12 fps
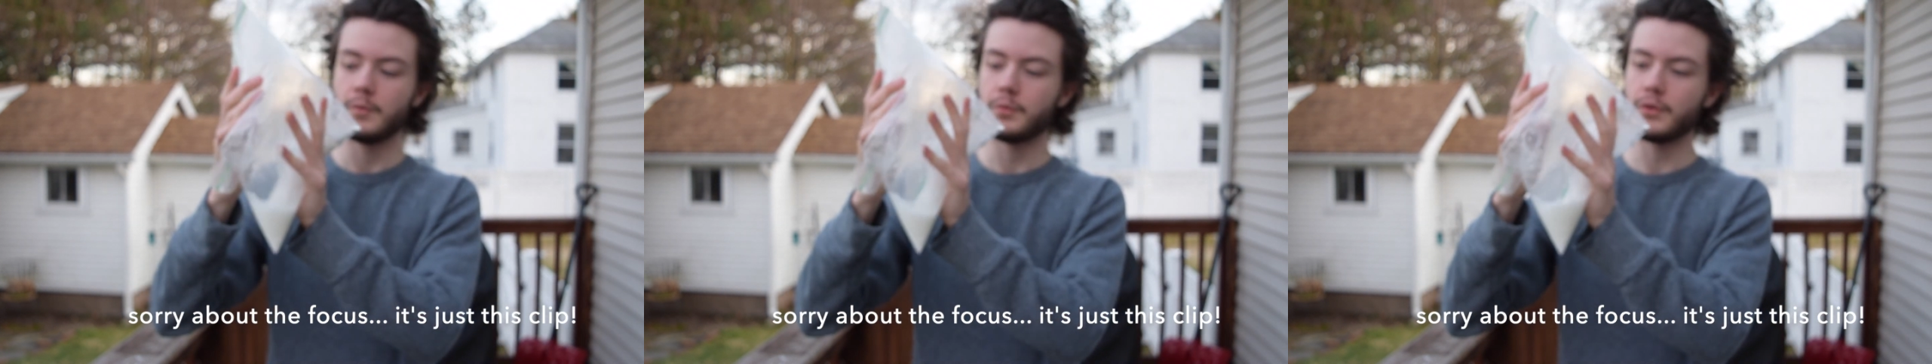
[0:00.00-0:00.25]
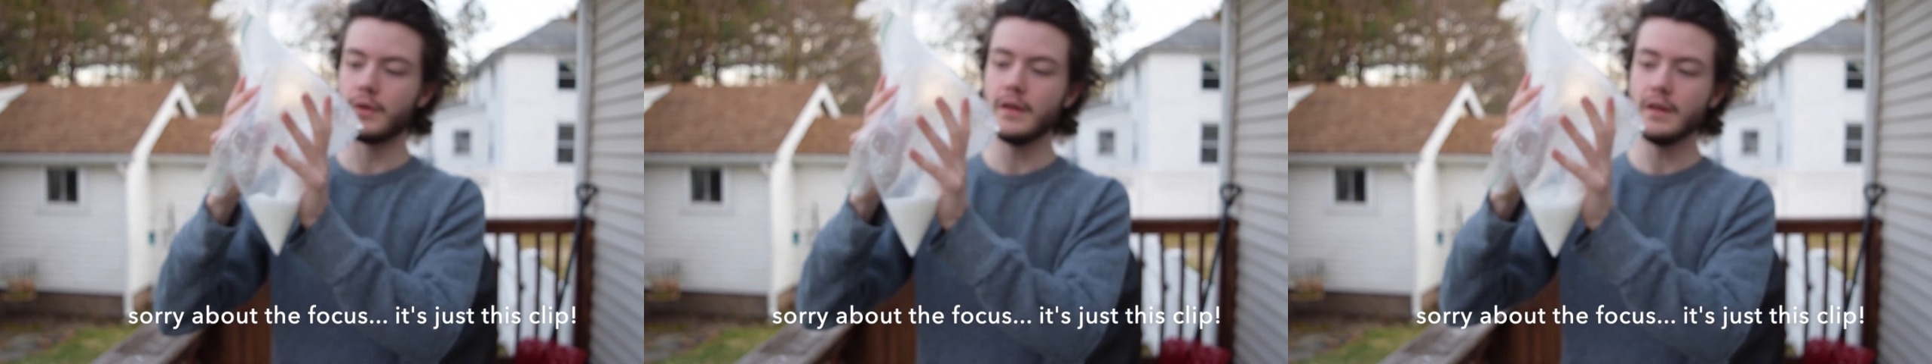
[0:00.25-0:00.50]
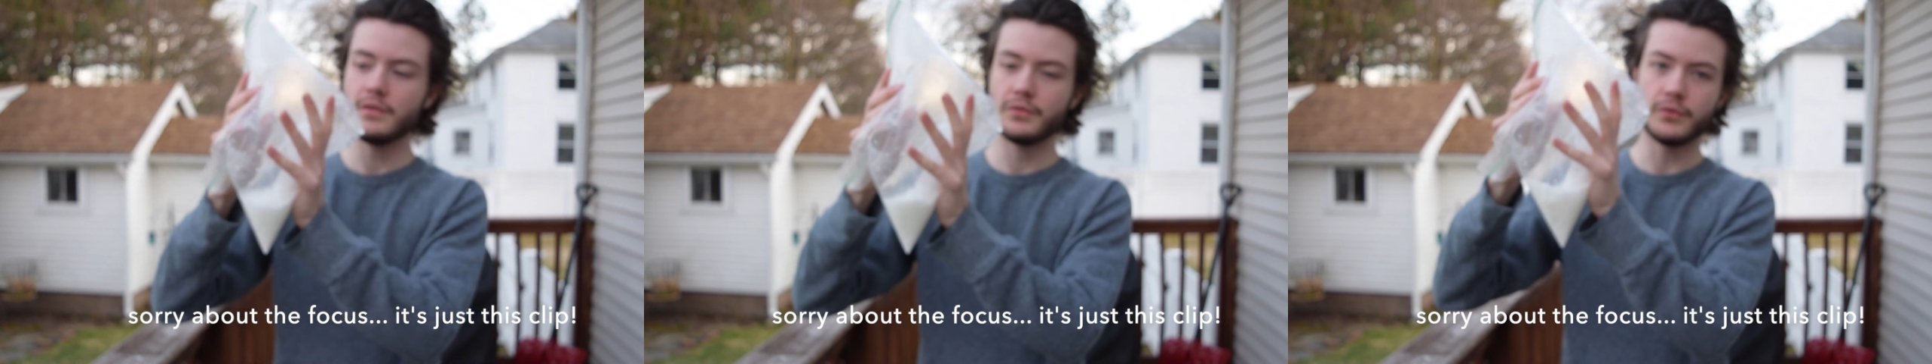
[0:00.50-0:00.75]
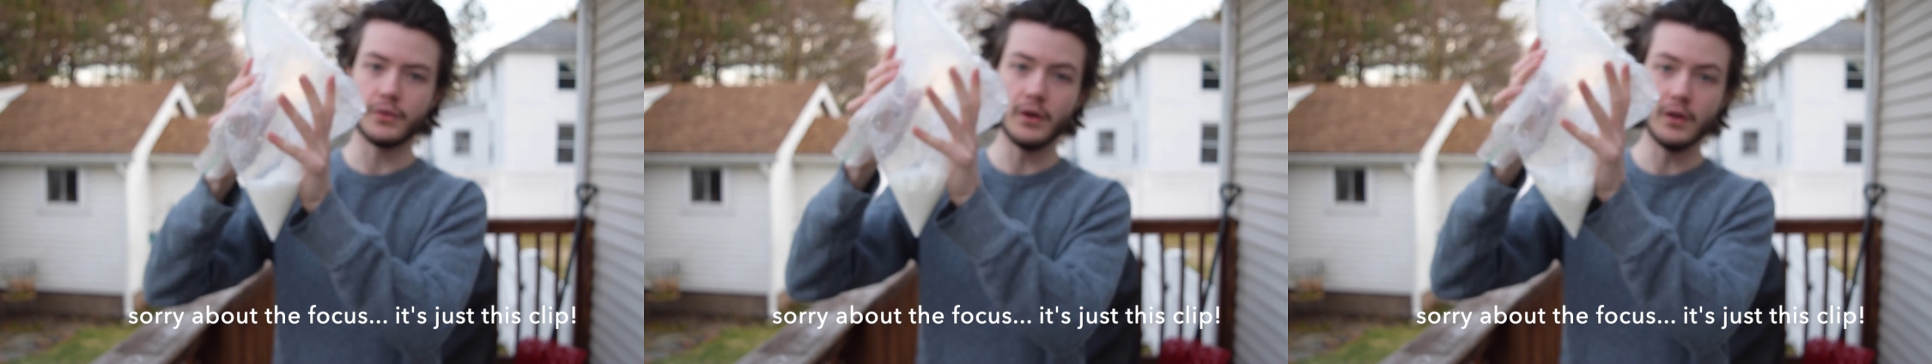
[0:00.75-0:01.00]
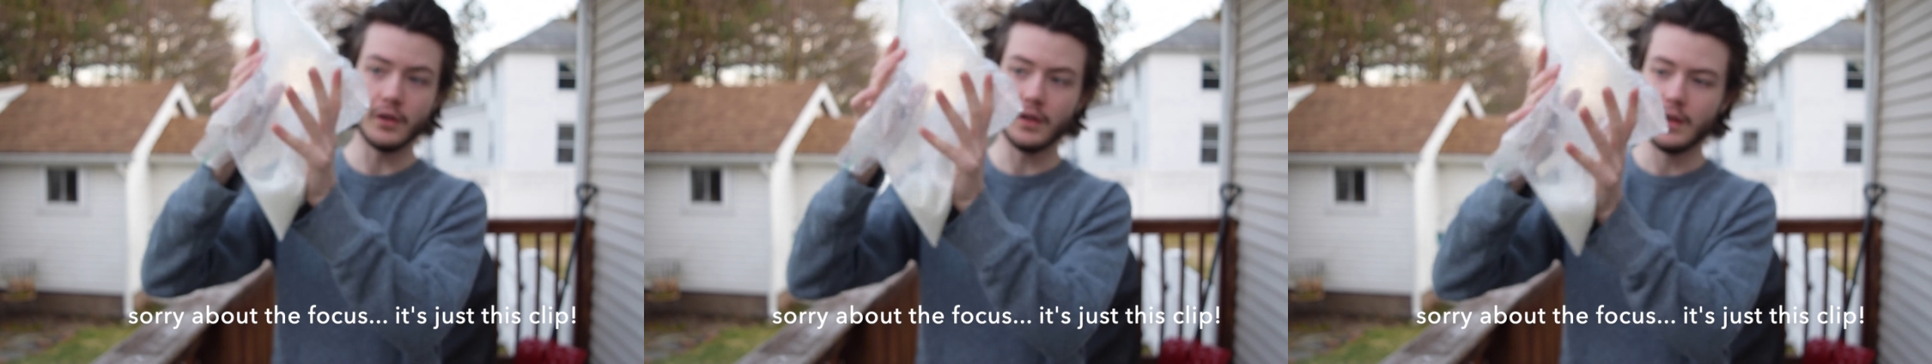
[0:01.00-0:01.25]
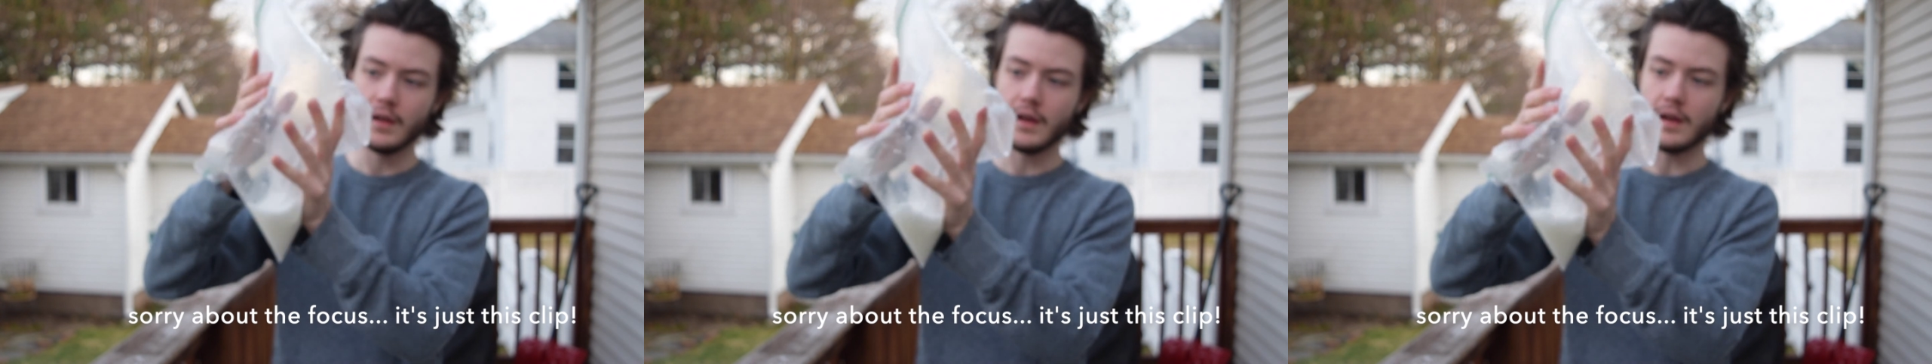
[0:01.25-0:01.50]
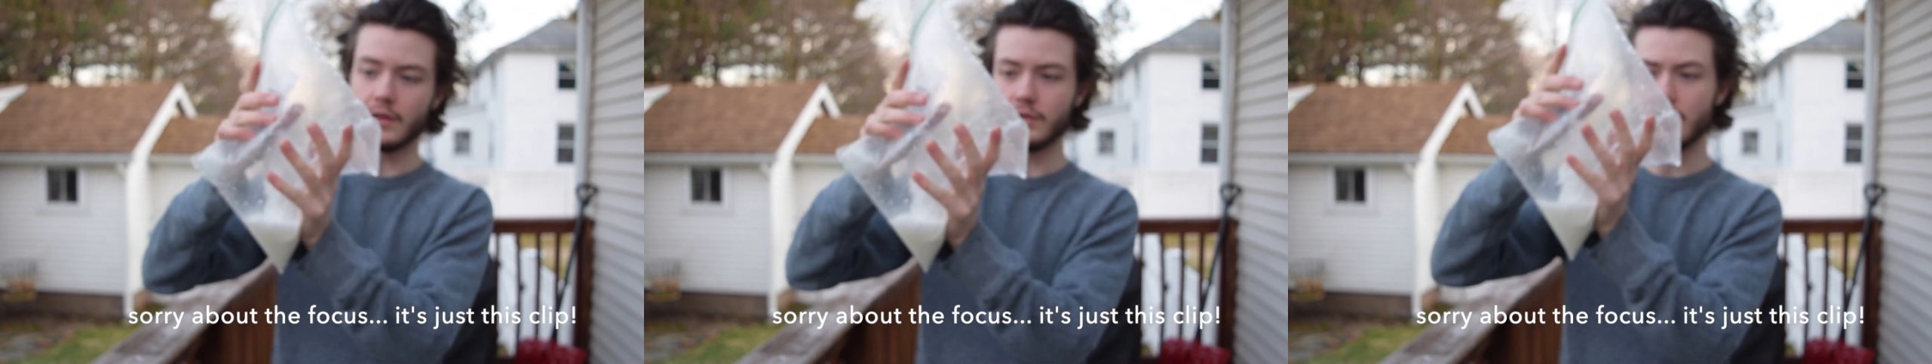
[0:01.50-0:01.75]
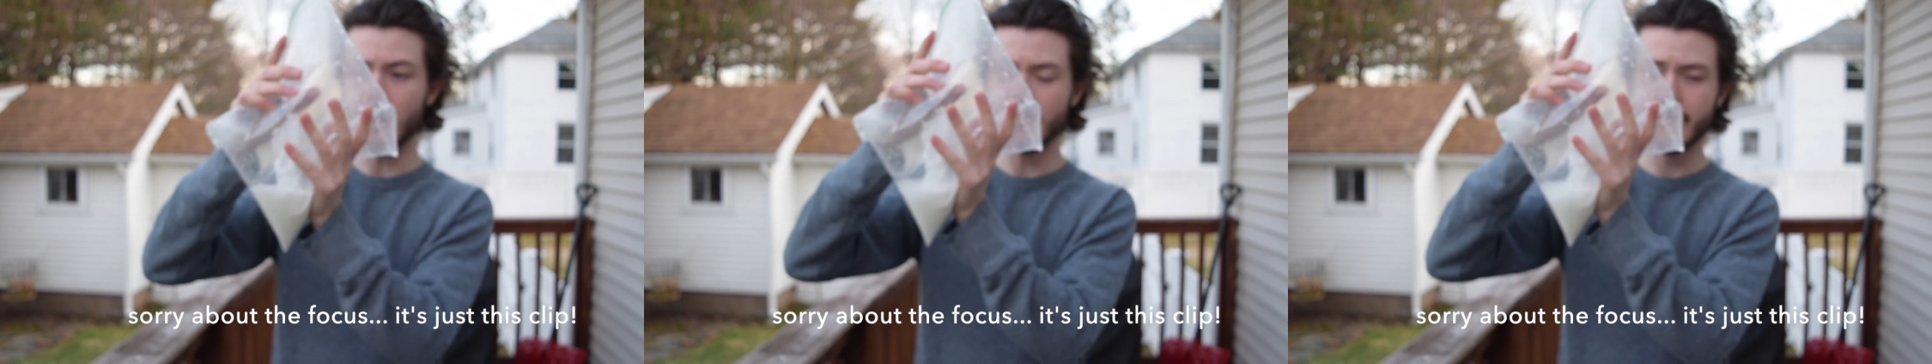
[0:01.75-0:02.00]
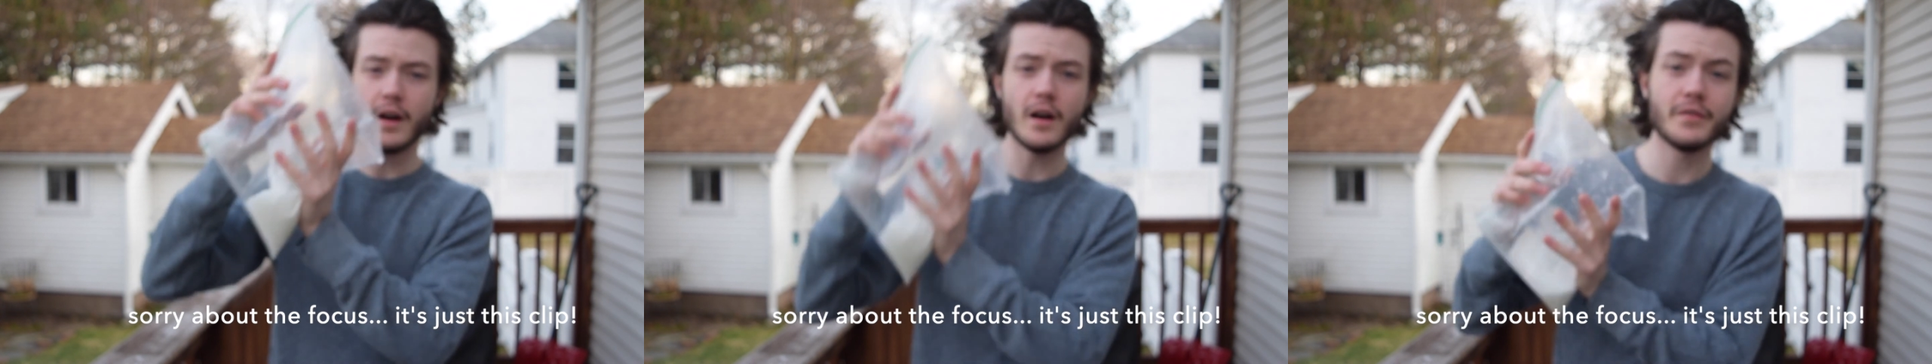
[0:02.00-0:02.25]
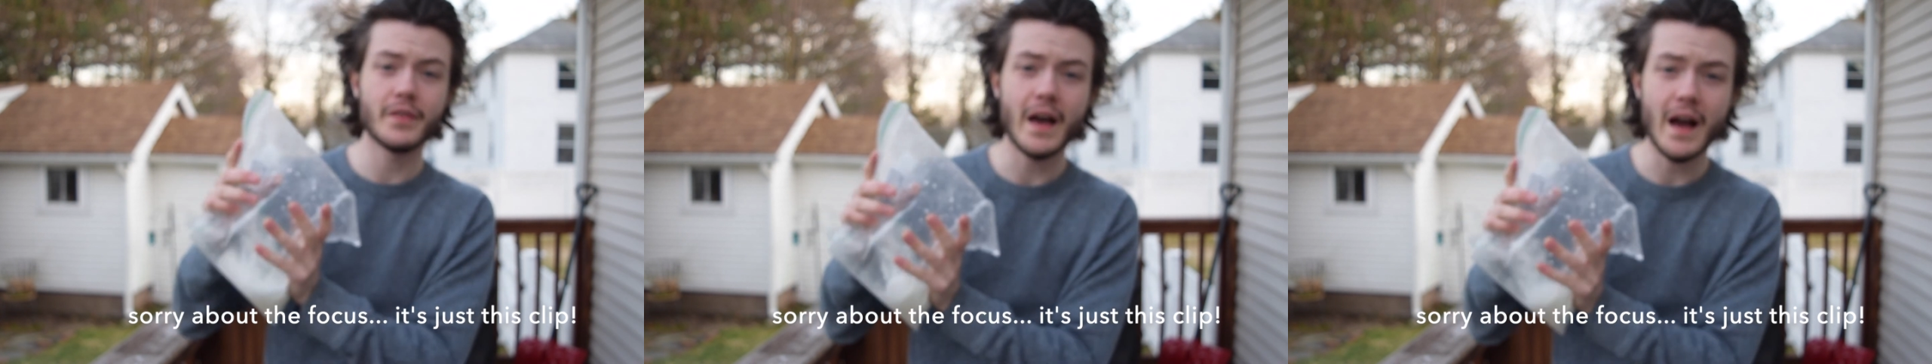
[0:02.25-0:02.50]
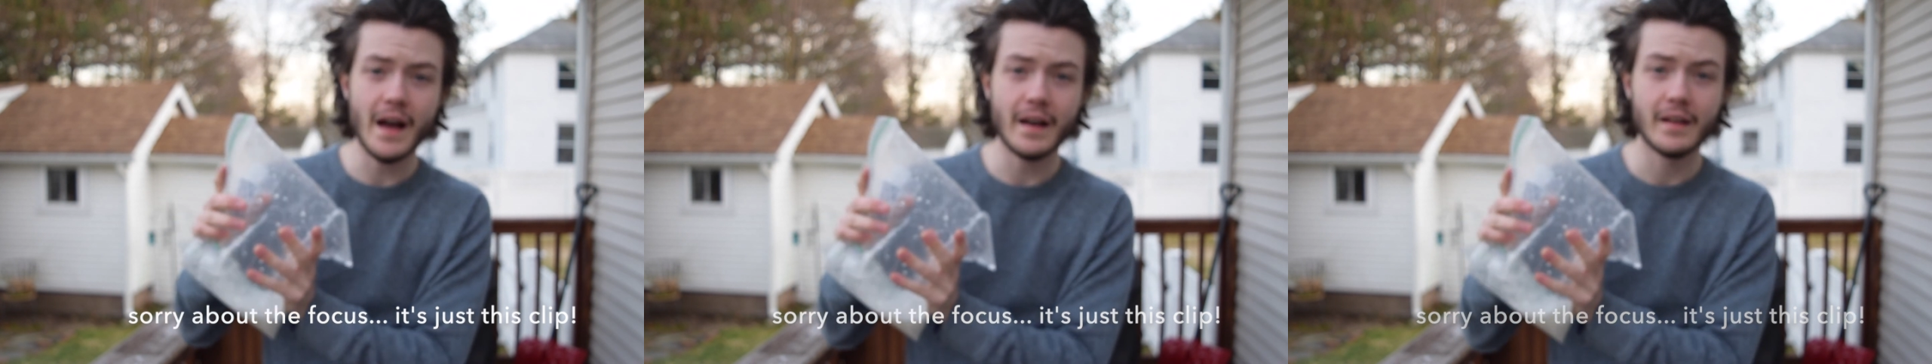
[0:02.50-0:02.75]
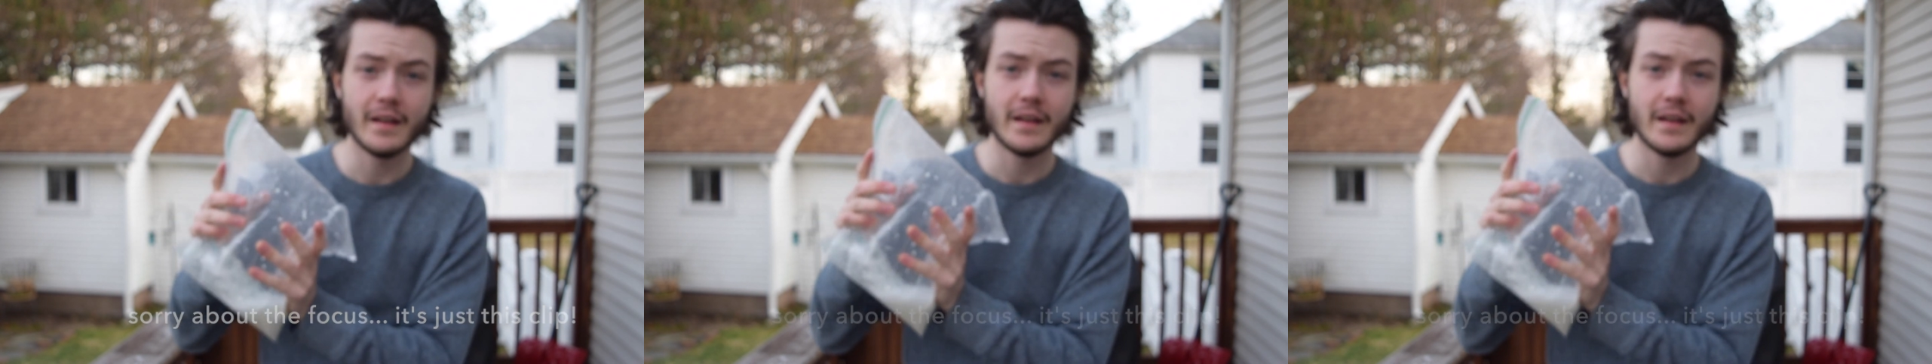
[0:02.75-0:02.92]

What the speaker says: pretty full. None of that